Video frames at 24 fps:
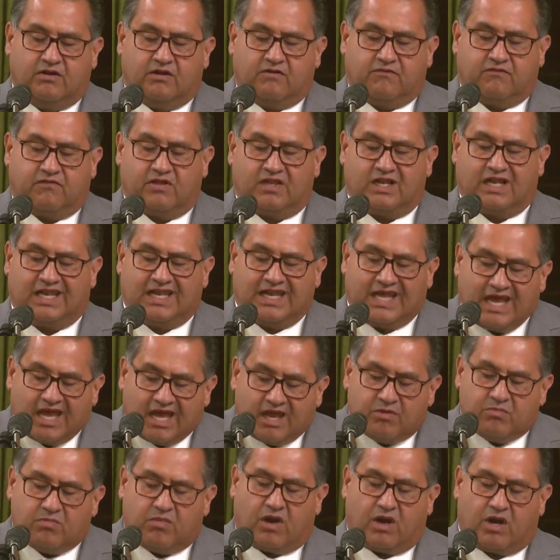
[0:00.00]
for the
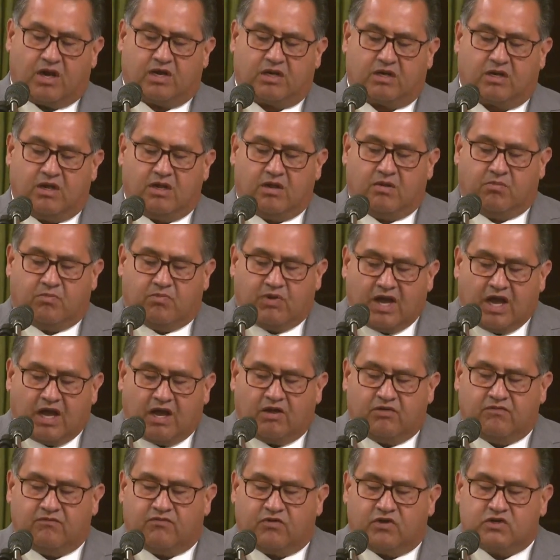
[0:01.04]
landmark
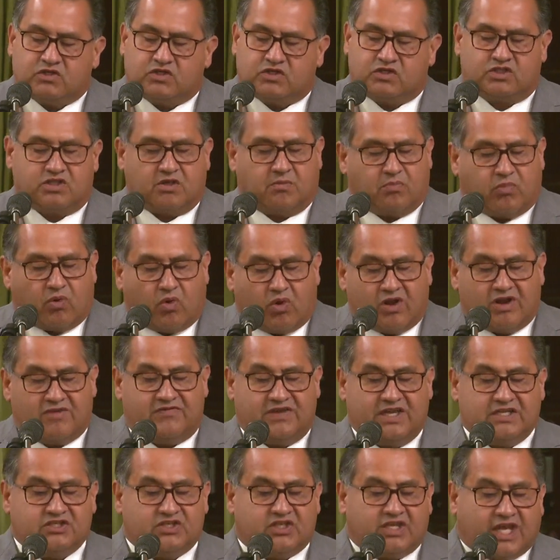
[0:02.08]
Brown versus the Board of
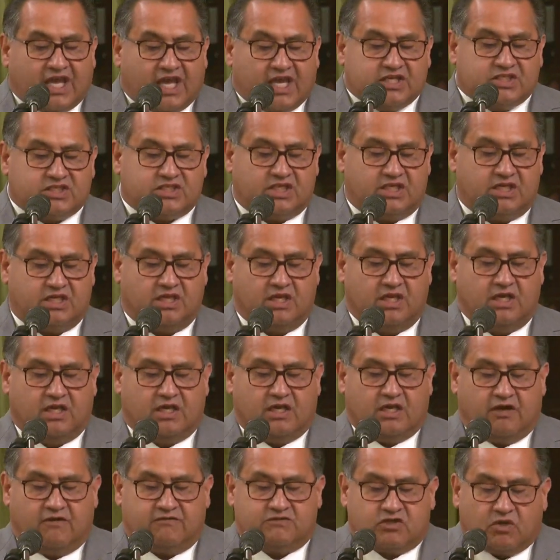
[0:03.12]
Education
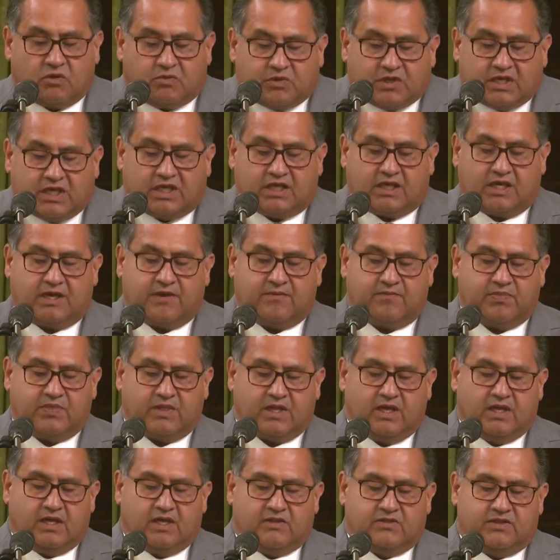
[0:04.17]
of Topeka
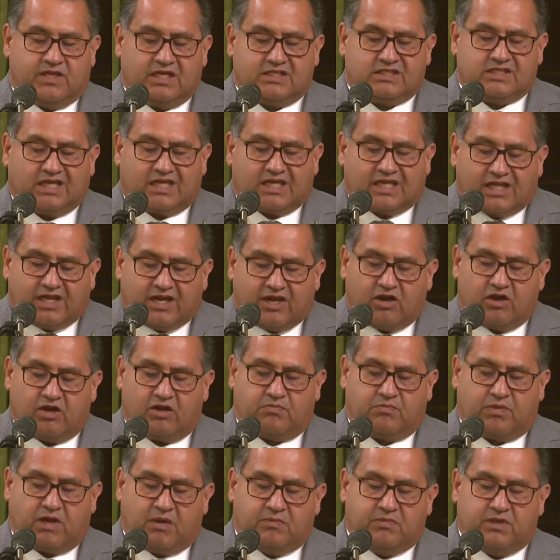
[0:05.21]
that
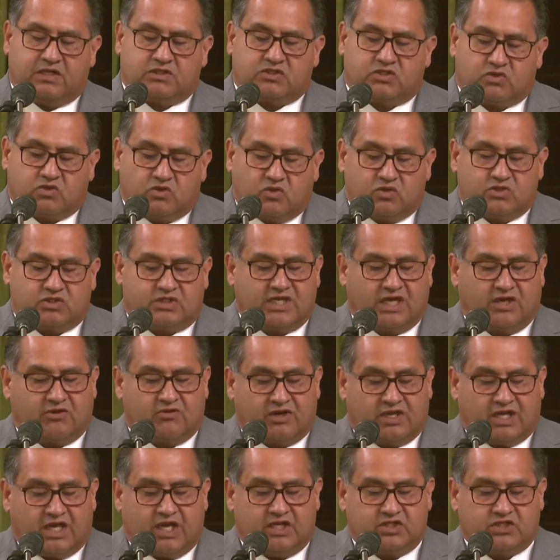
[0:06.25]
declared public school
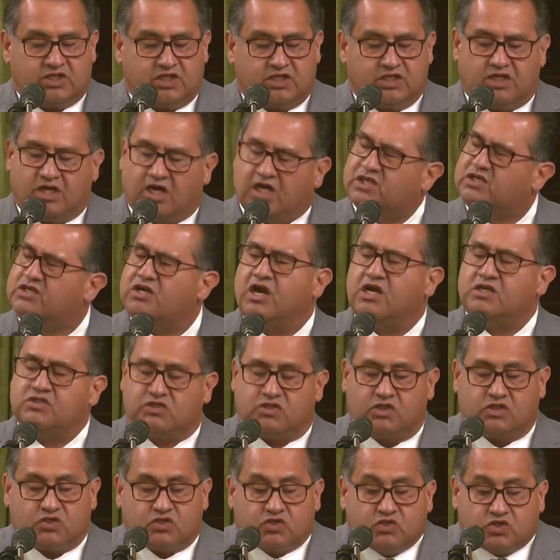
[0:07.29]
segregation
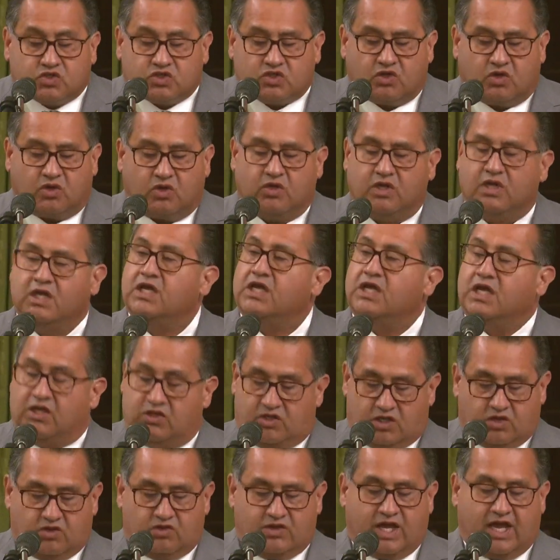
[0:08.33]
unconstitutional in
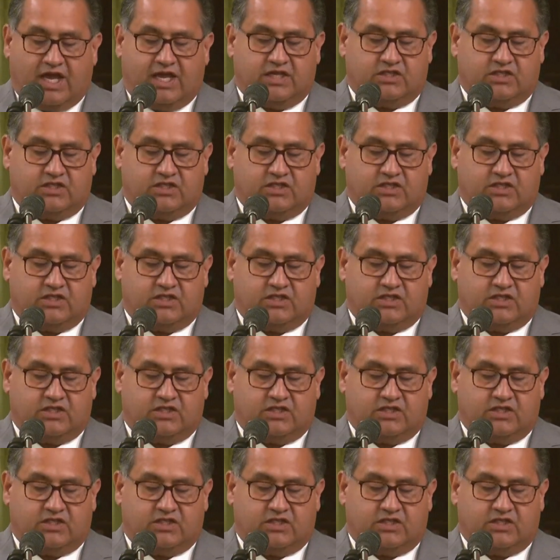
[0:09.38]
the United